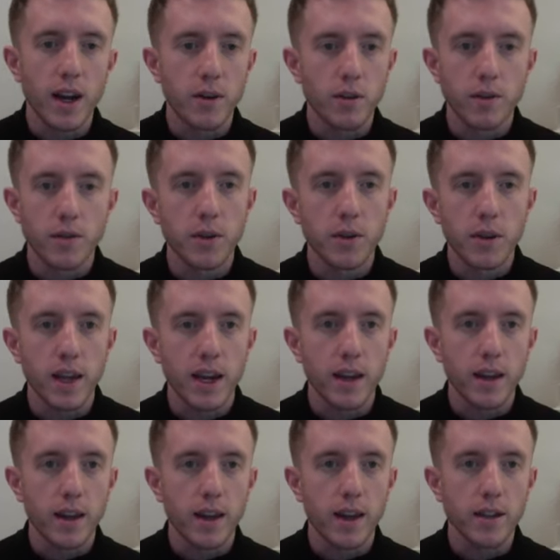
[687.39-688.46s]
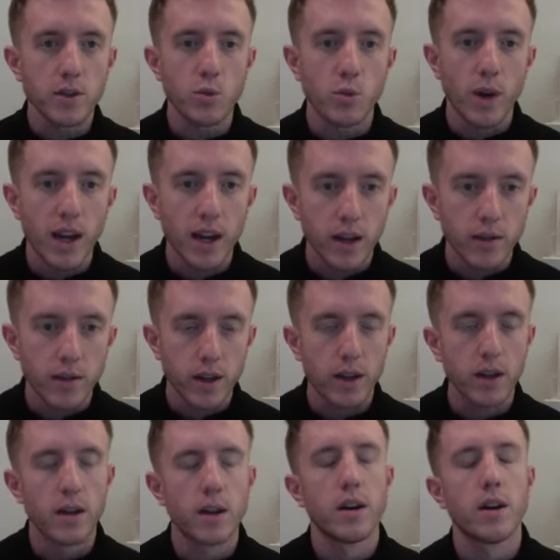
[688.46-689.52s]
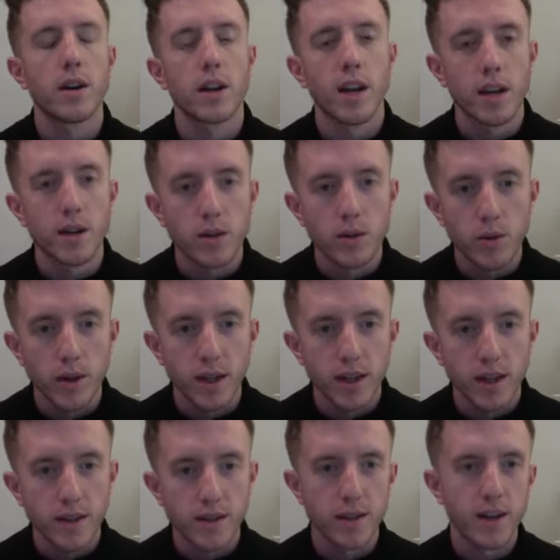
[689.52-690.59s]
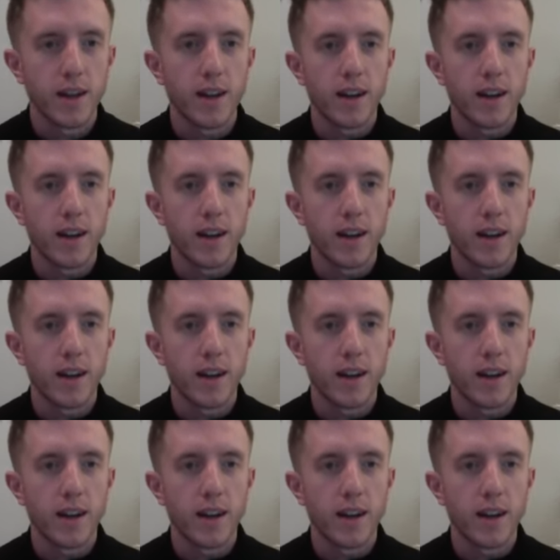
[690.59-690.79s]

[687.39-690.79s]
I don't feel that like dread of like, oh, I got to do this.